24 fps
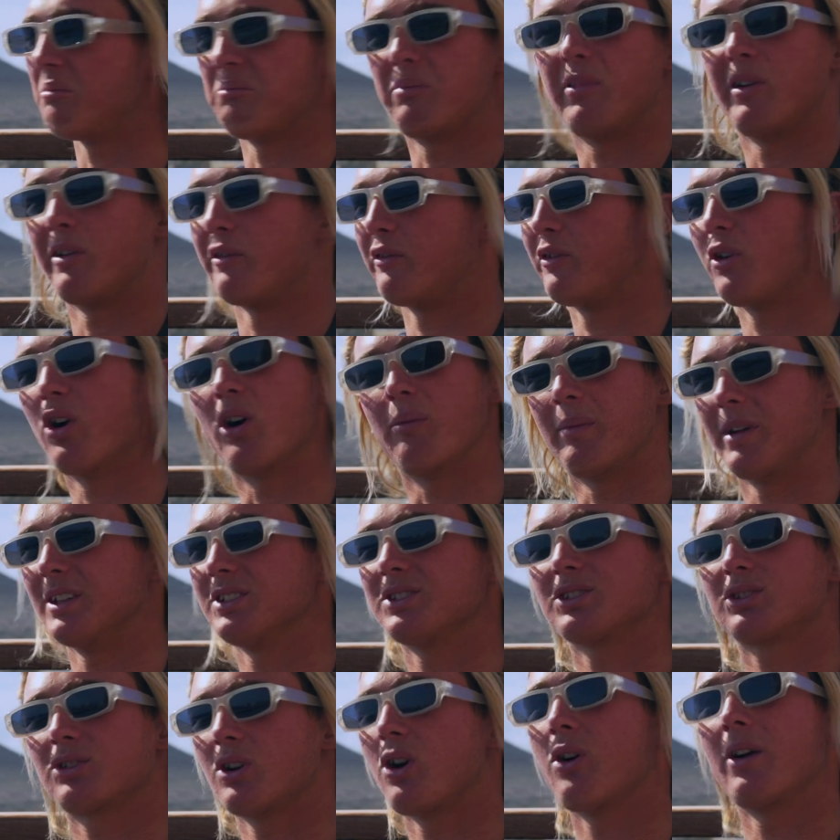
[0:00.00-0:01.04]
perform, and
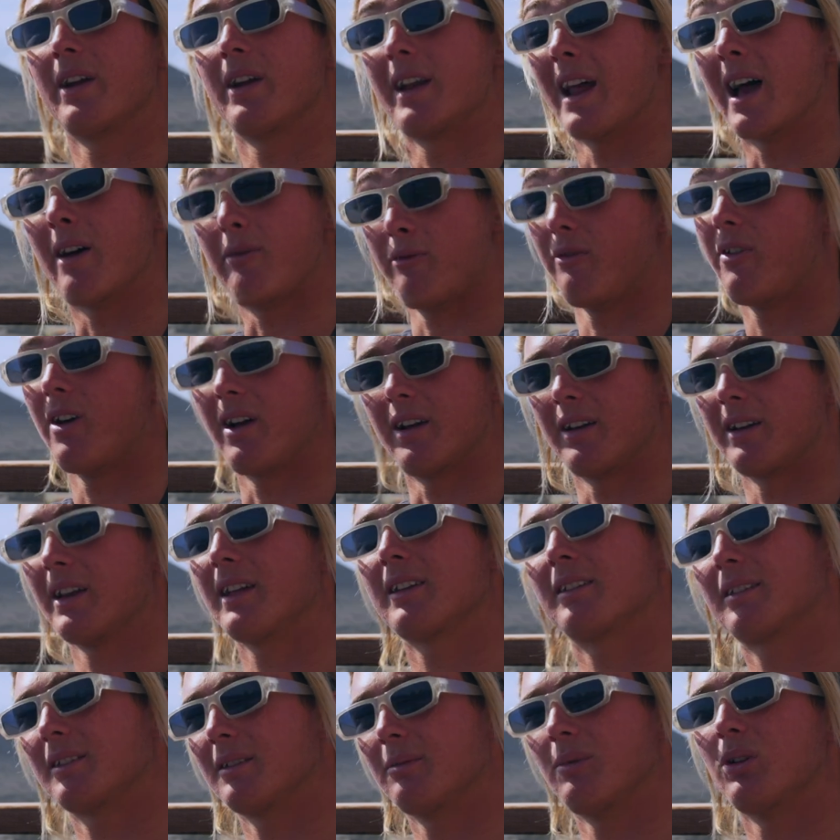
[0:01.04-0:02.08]
just go and have fun.
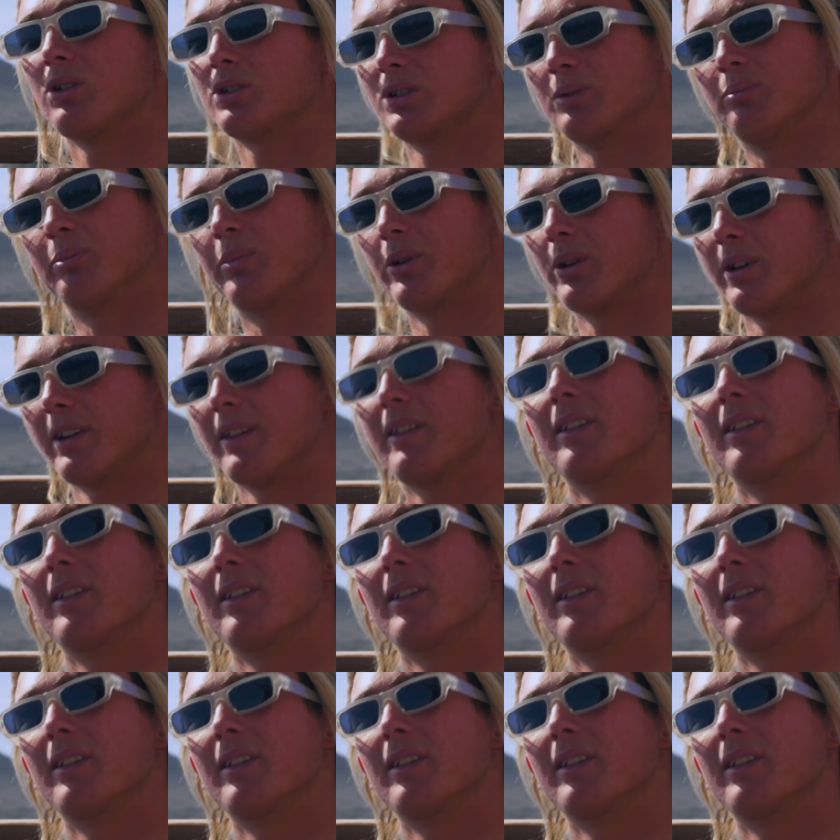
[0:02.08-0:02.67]
That's the most important